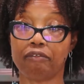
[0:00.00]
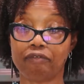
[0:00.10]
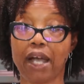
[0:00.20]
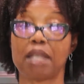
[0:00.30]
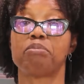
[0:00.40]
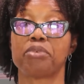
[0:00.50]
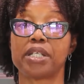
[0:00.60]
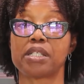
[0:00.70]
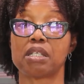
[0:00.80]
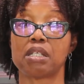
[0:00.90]

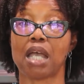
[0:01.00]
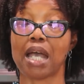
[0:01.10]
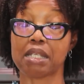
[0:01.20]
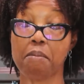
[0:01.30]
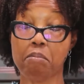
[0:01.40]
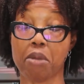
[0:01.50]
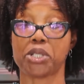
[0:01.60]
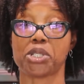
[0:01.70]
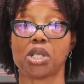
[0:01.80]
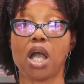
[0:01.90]
vibrating at a
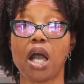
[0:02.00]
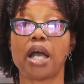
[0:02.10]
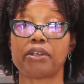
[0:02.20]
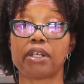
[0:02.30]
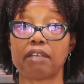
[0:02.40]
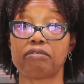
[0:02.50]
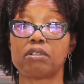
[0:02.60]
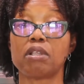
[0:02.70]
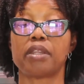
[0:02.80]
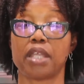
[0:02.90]
much higher
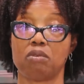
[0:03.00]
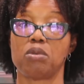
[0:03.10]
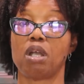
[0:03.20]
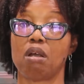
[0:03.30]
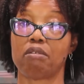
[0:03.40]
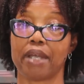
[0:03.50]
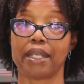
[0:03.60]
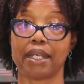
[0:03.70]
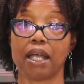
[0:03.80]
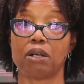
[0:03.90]
level than we are
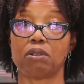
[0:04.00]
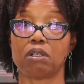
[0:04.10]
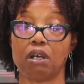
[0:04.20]
right now